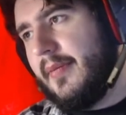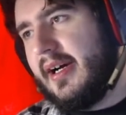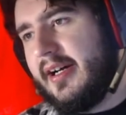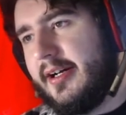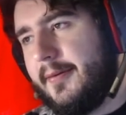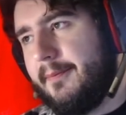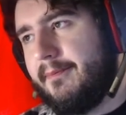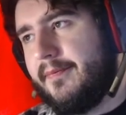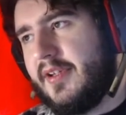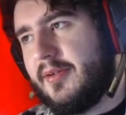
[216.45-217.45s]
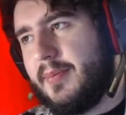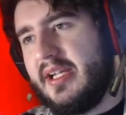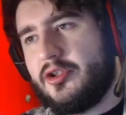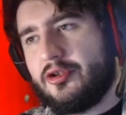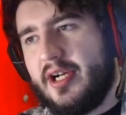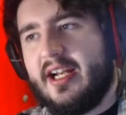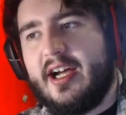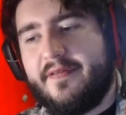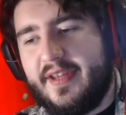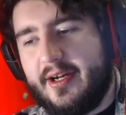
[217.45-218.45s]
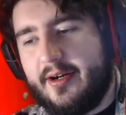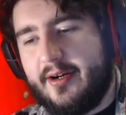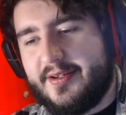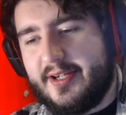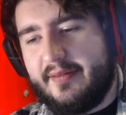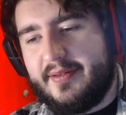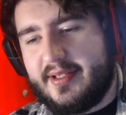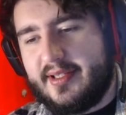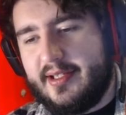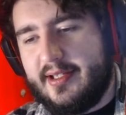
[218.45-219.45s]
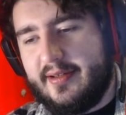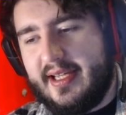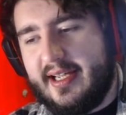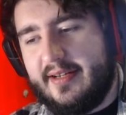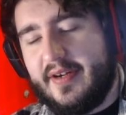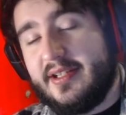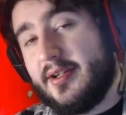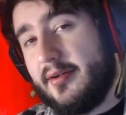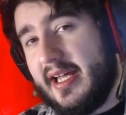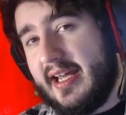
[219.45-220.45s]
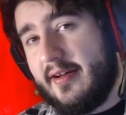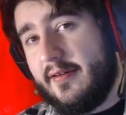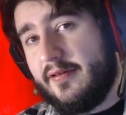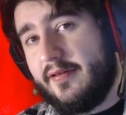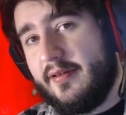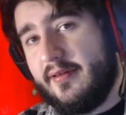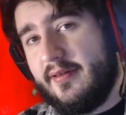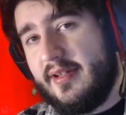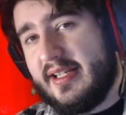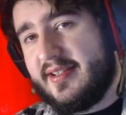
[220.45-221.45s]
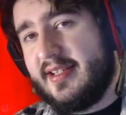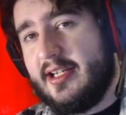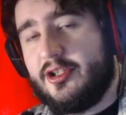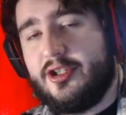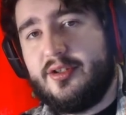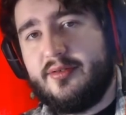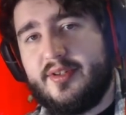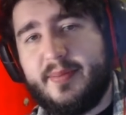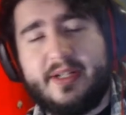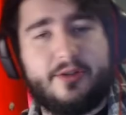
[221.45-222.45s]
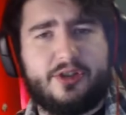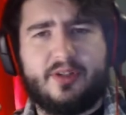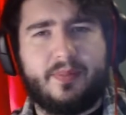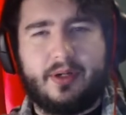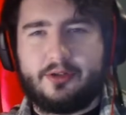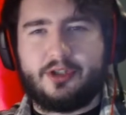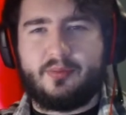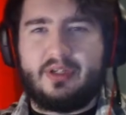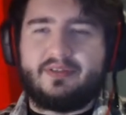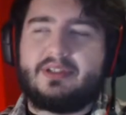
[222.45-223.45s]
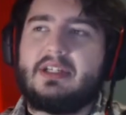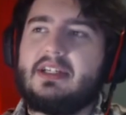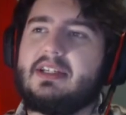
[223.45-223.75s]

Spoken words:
The big trade-off there is obviously that if I don't have ESH sponsorship, partnership, whatever,